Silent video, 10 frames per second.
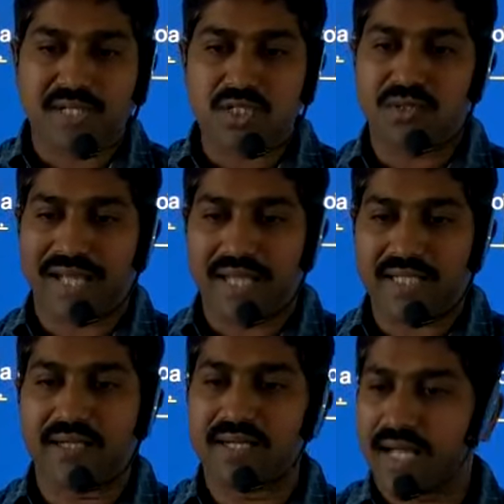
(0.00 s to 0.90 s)
first you
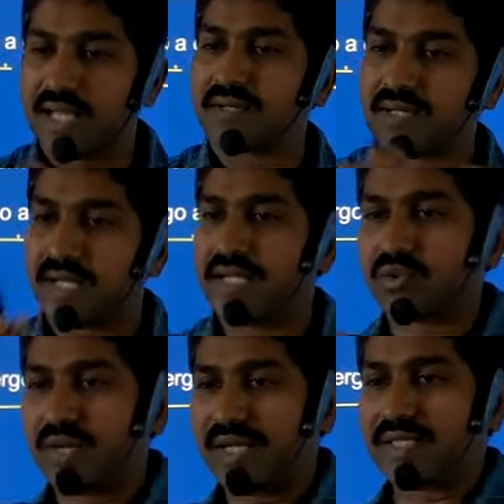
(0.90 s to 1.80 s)
calculate I1,
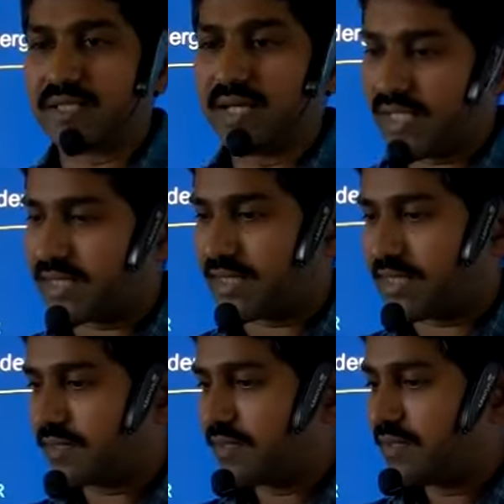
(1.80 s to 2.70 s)
I2, I3 like
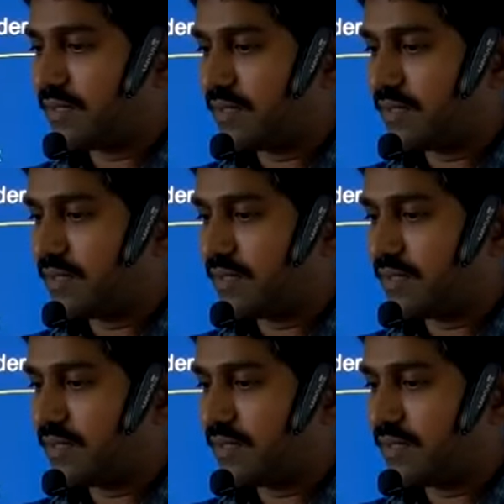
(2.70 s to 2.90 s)
that.